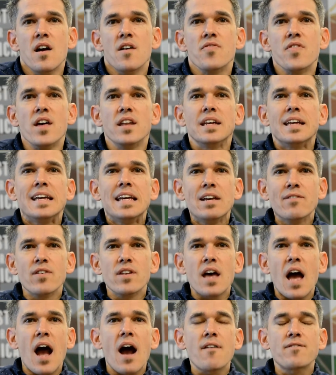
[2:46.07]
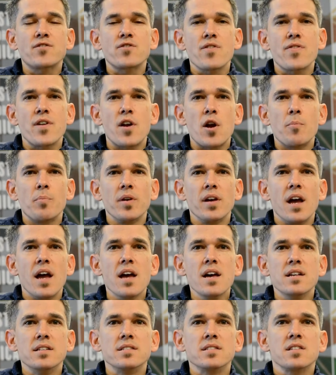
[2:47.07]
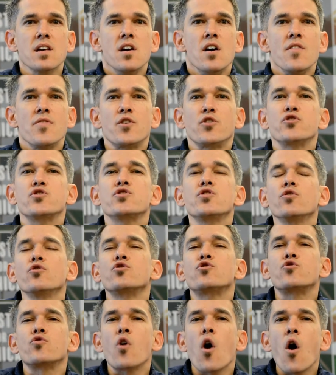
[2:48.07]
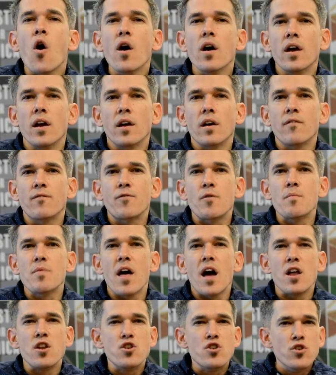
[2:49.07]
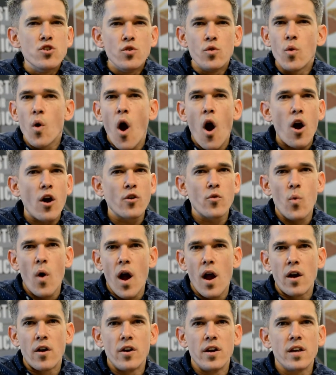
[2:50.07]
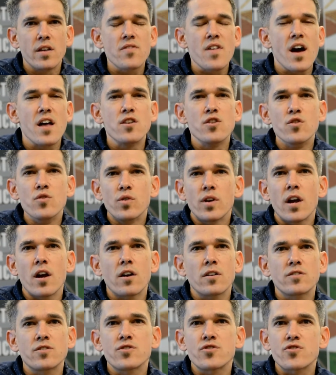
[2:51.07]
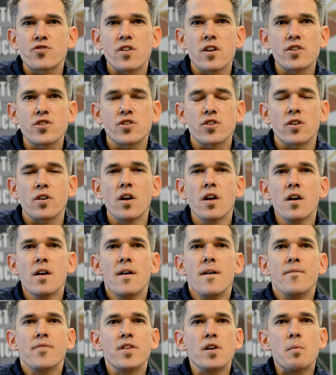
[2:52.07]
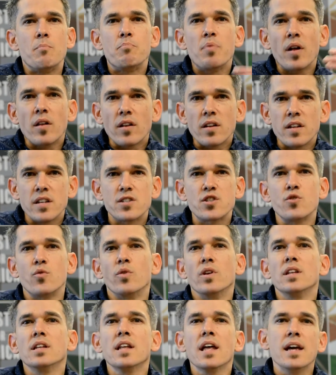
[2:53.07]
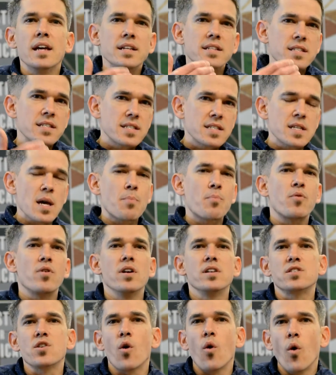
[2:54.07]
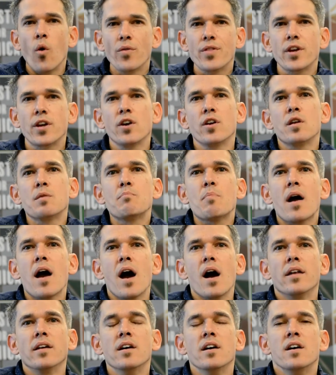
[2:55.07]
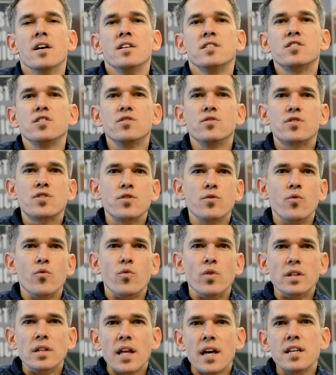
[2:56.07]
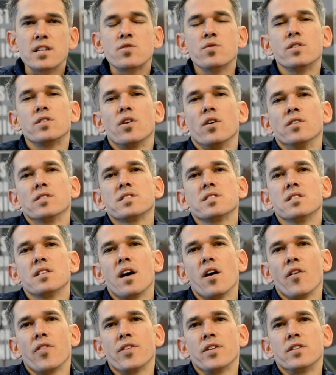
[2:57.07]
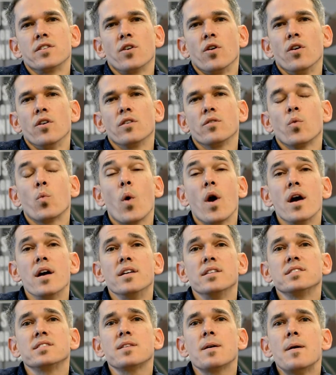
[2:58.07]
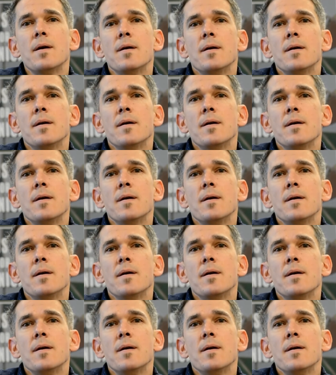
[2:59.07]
then even after therapy ends, they're still drawing from that new hardwiring, that new character structure, the ability to relate, to separate, to hold the good and bad, to relate to adults in healthy adult ways.